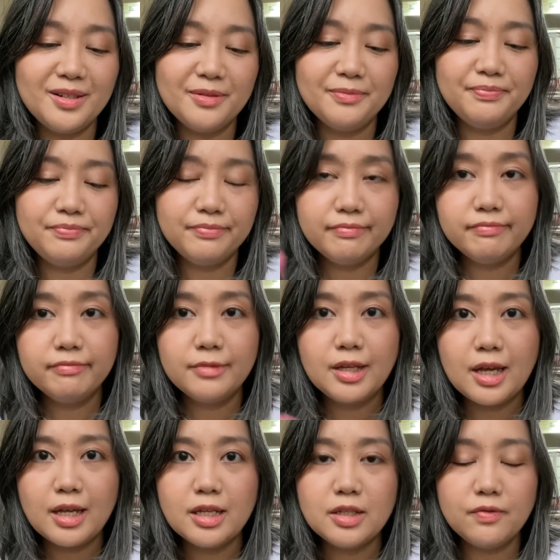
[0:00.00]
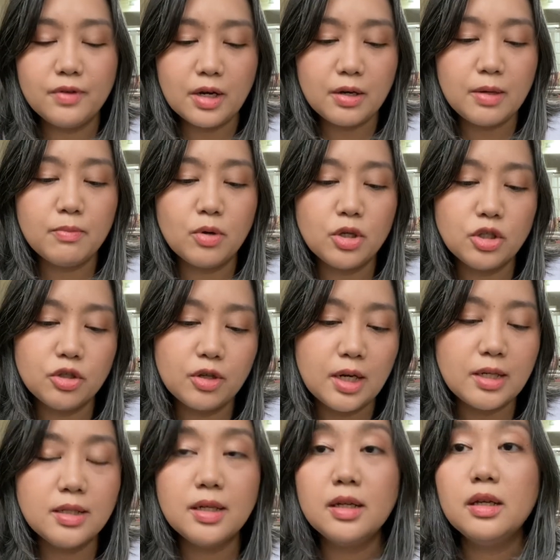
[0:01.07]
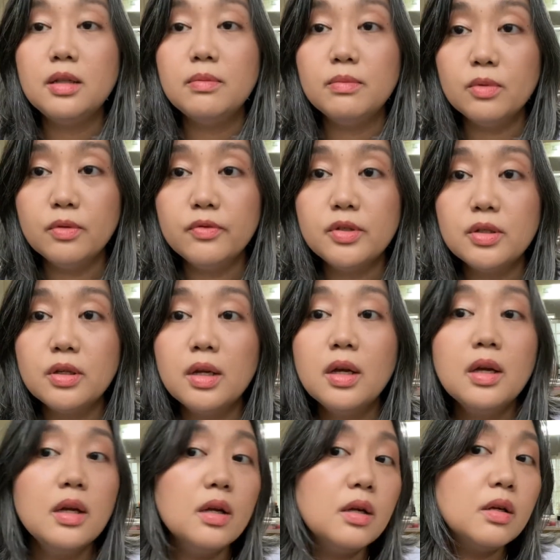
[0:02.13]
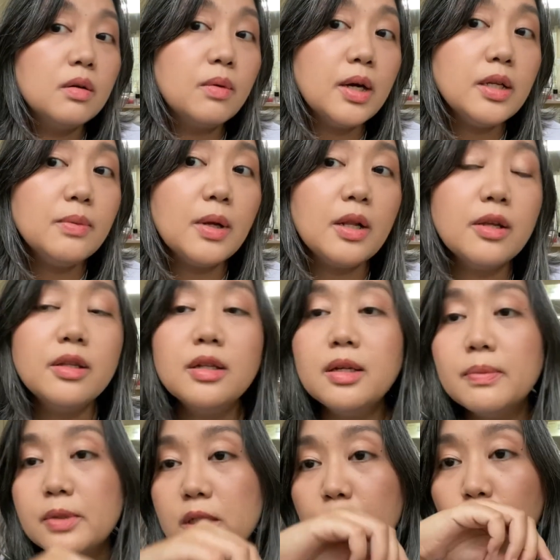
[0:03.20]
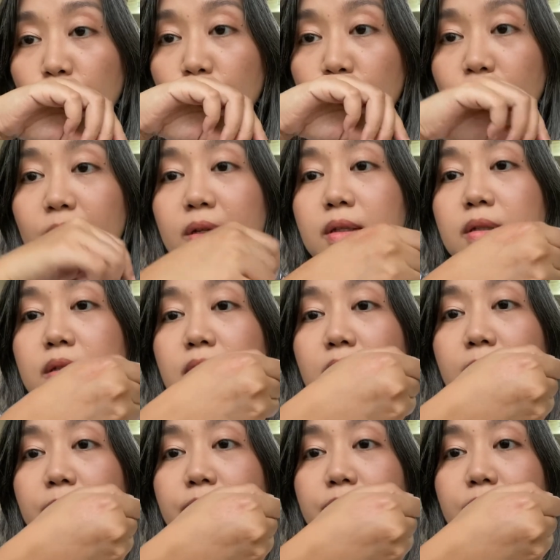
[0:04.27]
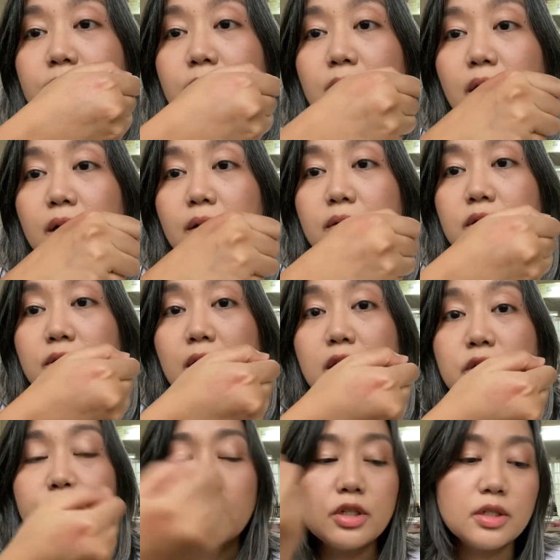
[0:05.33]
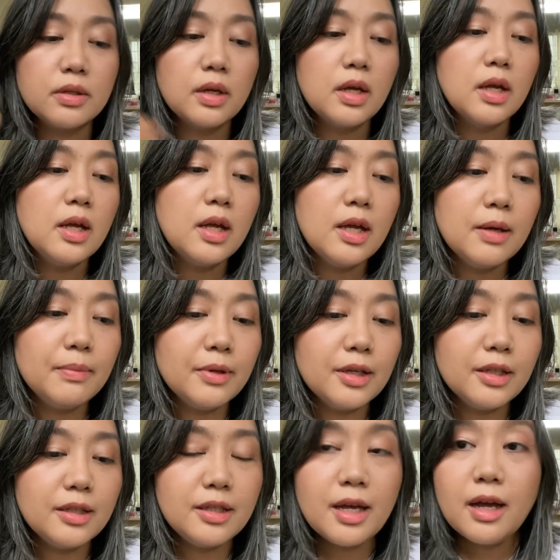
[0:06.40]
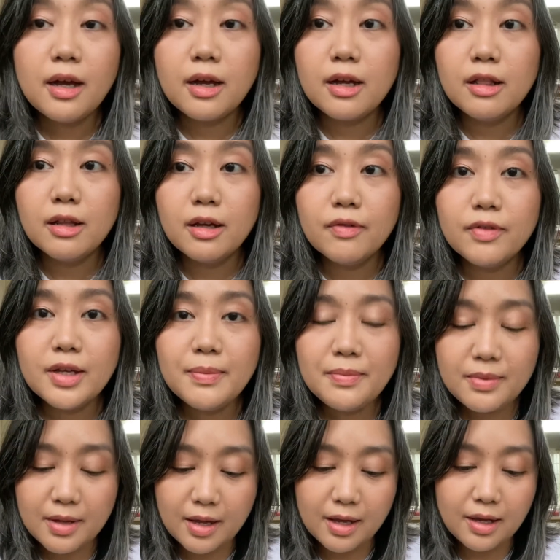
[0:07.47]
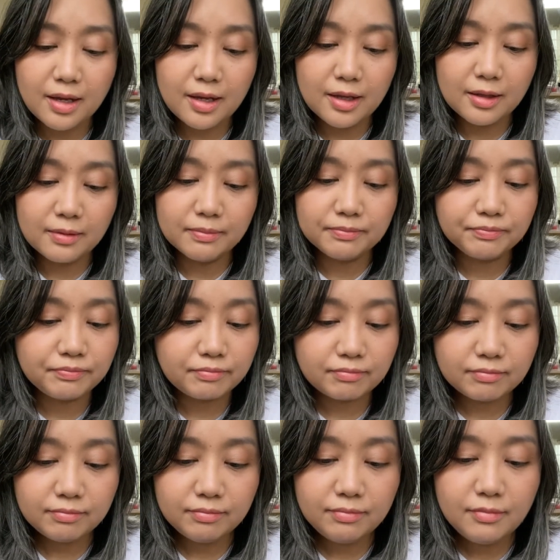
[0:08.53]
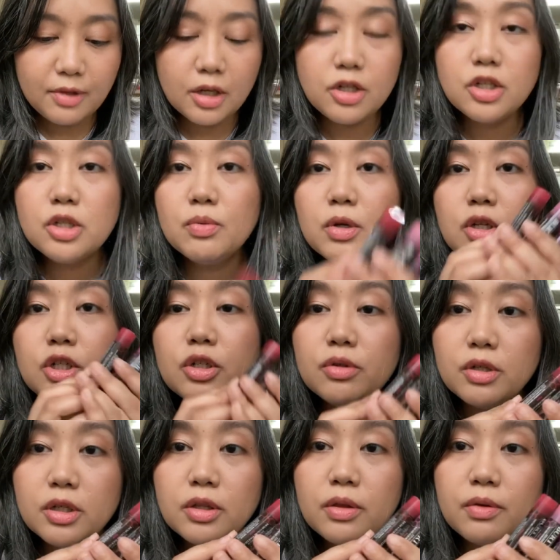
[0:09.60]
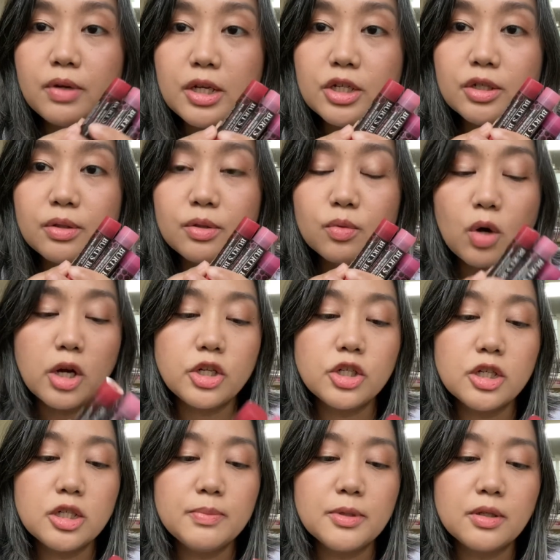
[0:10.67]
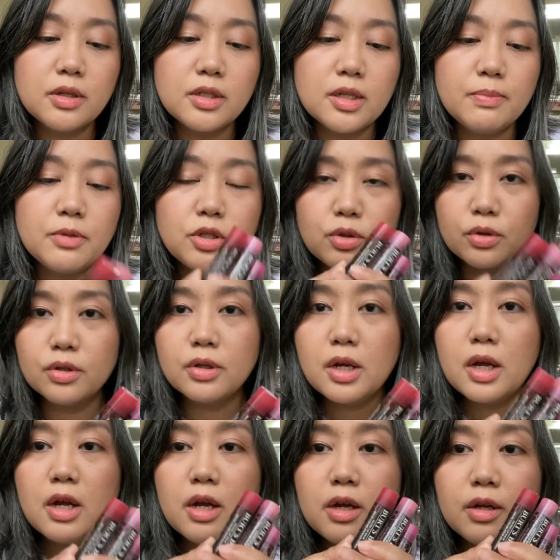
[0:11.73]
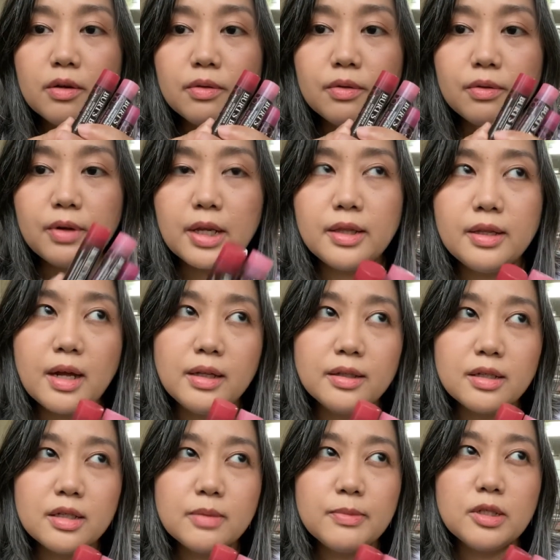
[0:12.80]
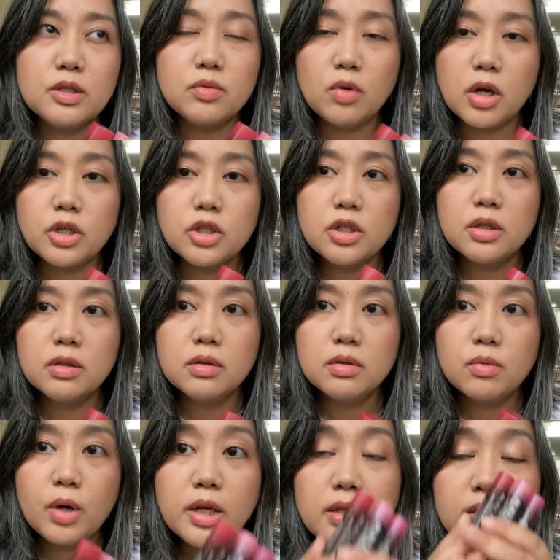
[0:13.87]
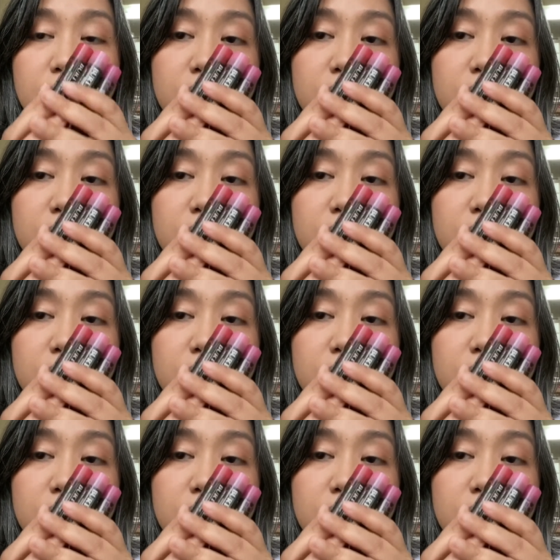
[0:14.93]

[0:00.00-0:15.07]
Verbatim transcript: know again it's very moisturizing it moves quite well on the lips see their transfers but yeah I love them and I just want to show you the three swatches because I'm sure Red Dahlia has been swatched quite